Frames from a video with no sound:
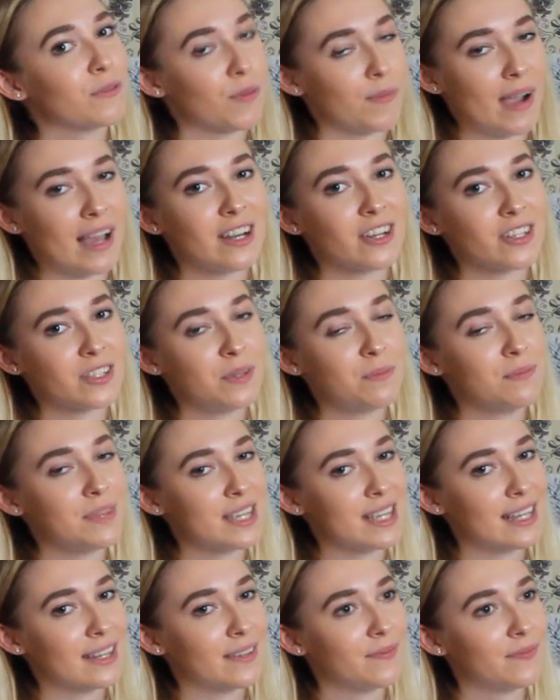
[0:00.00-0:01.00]
reminder to
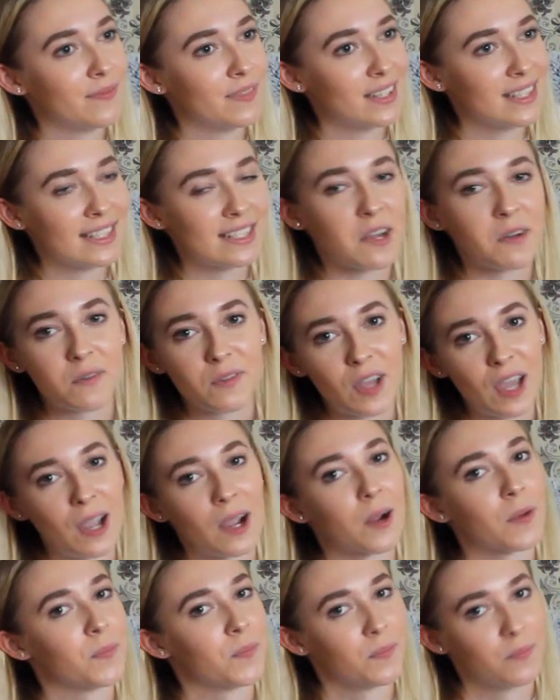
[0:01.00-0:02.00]
me,
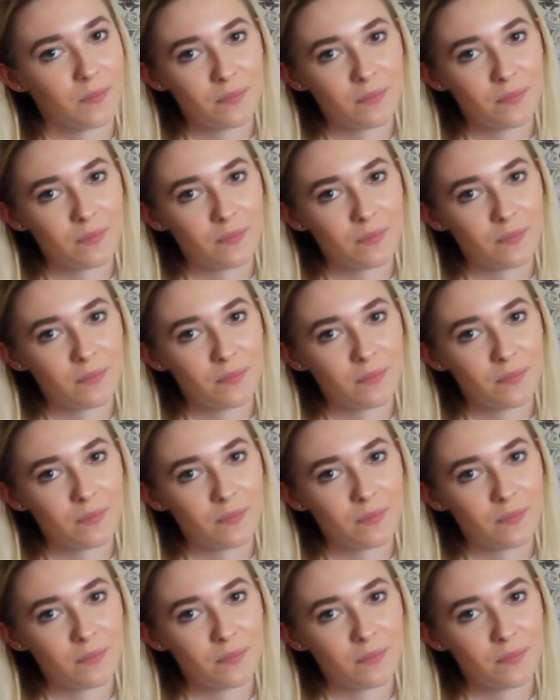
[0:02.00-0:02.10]
self-care.